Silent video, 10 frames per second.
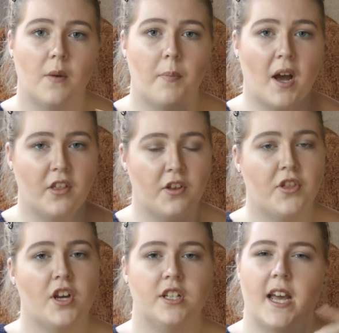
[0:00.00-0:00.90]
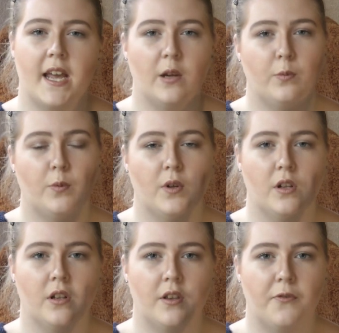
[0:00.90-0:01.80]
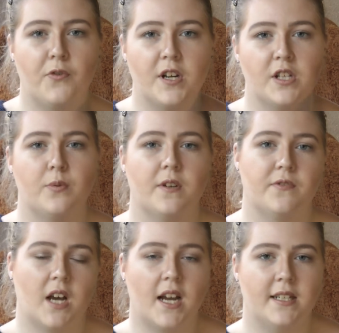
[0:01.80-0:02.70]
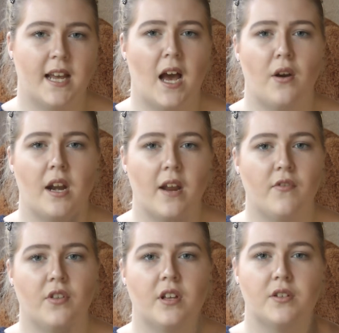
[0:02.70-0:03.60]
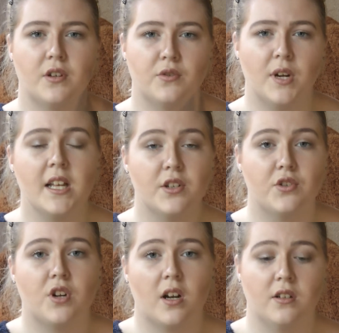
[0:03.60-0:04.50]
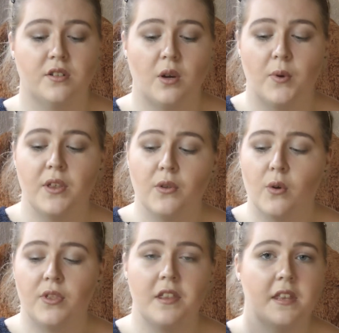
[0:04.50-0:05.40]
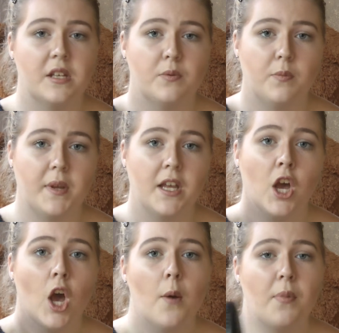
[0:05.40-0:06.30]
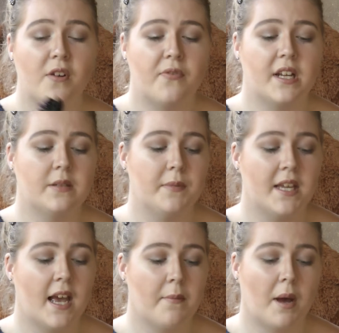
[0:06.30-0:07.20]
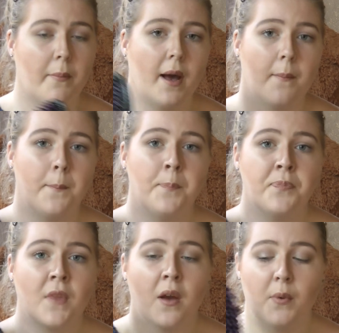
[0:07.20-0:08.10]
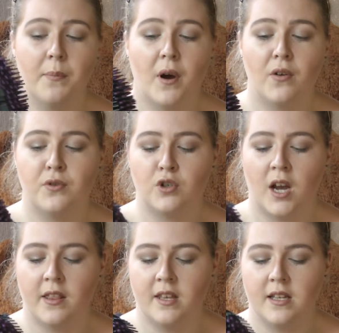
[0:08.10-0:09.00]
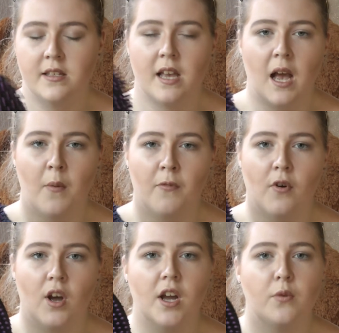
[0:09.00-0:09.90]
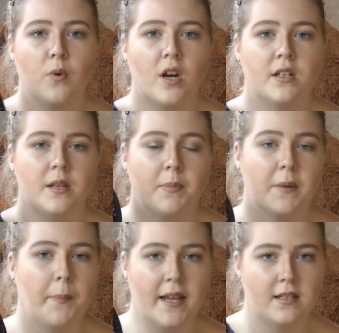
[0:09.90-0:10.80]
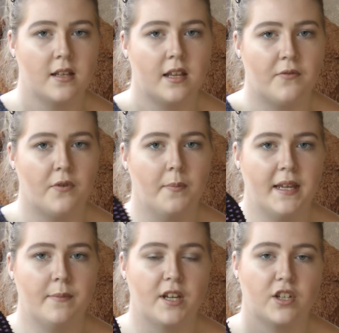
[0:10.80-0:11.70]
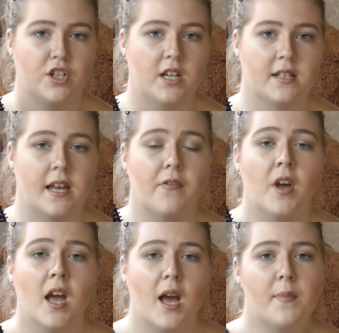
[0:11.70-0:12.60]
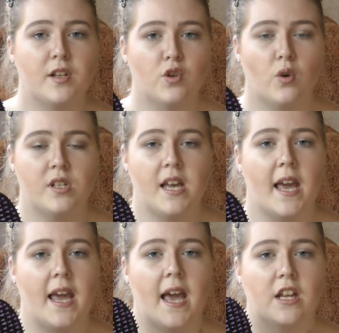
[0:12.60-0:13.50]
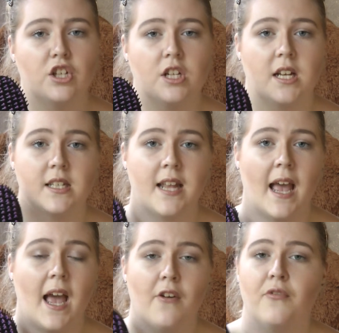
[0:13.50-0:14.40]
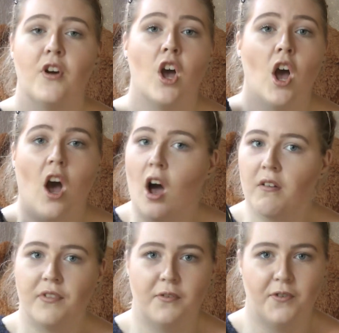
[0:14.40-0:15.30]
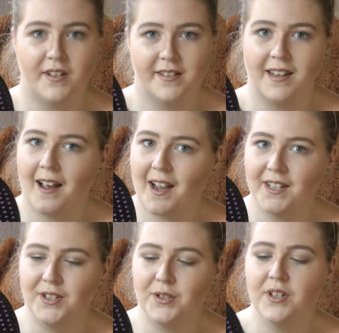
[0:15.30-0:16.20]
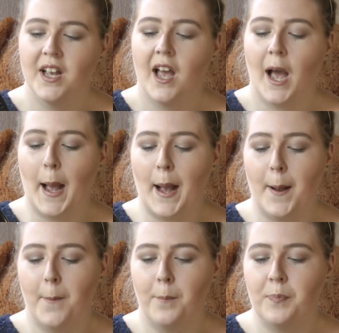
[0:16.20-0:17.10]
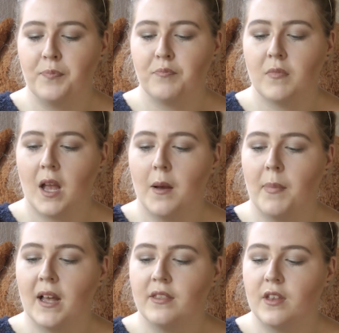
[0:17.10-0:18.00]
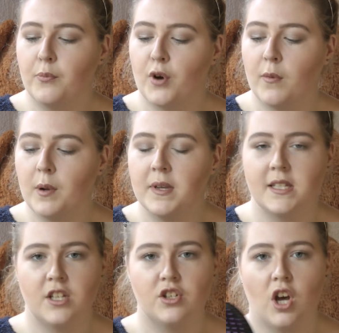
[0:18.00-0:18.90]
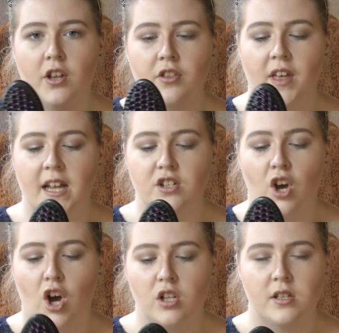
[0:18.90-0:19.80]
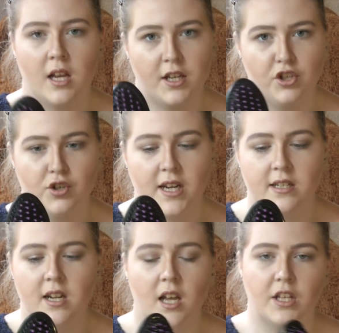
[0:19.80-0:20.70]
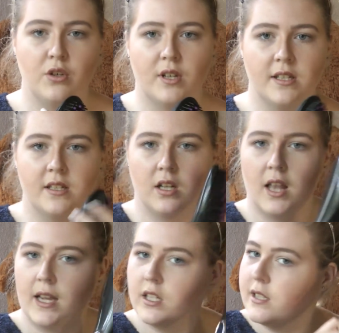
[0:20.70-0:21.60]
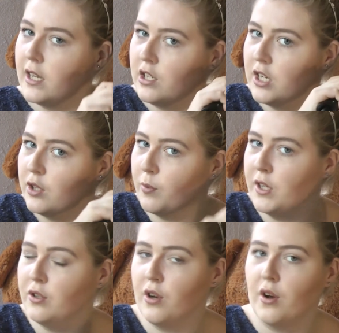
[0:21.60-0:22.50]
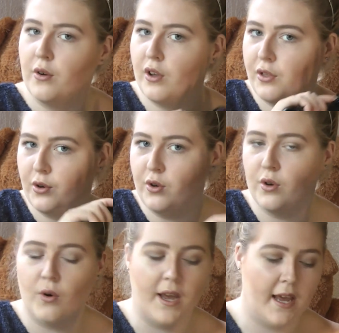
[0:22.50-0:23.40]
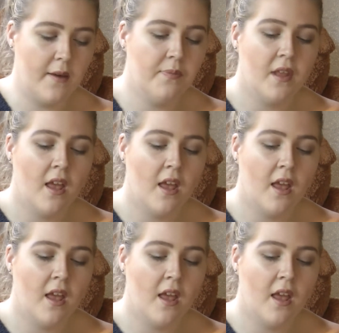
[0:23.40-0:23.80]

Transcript: by the third day, the frizz would have died down and everything. So it's really a struggle. So we thought that this would be perfect. Me and my mum, we both tried this. For her it worked a bit better than for me because she does have a bit shorter hair and she doesn't have half the frizz that I do. But the problem is it's not that hot like a straightener. Like you can still like touch it when you go through your hair.